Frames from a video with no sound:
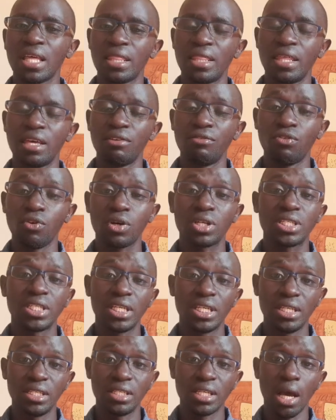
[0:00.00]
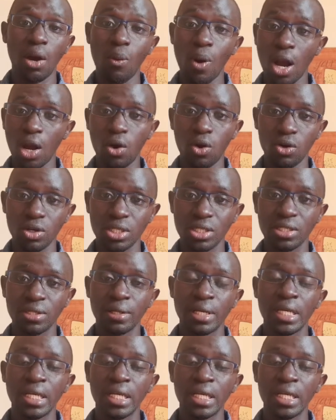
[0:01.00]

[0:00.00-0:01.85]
the Voxy is a workhorse.